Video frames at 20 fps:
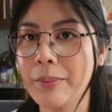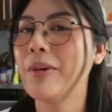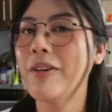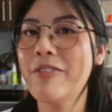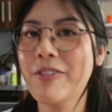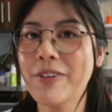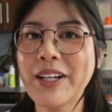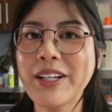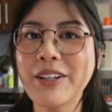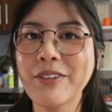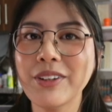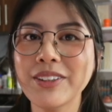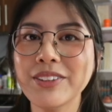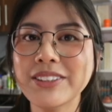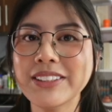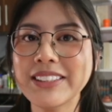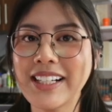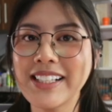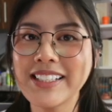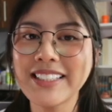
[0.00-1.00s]
But for anyone who
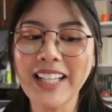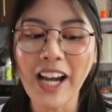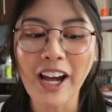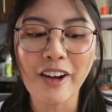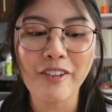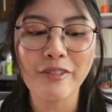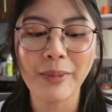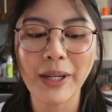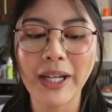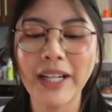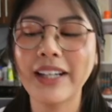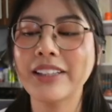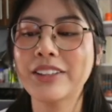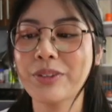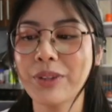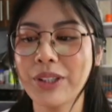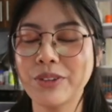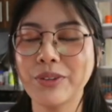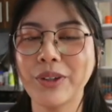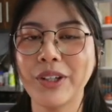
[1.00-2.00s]
does have my
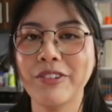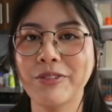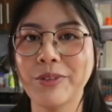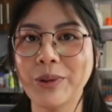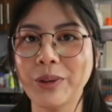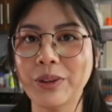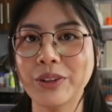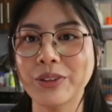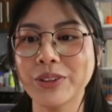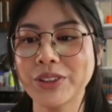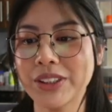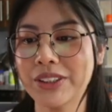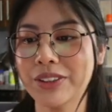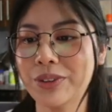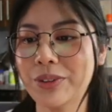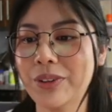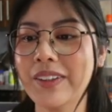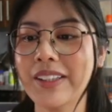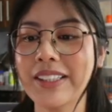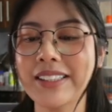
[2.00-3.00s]
2024 Notion
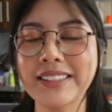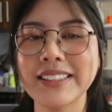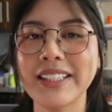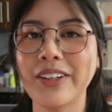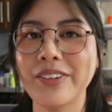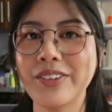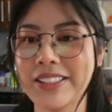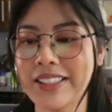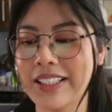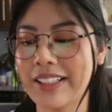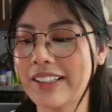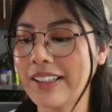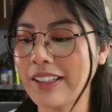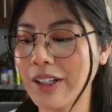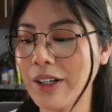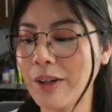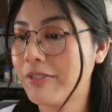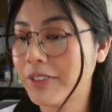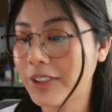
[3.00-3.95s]
tour, this is how you set it up.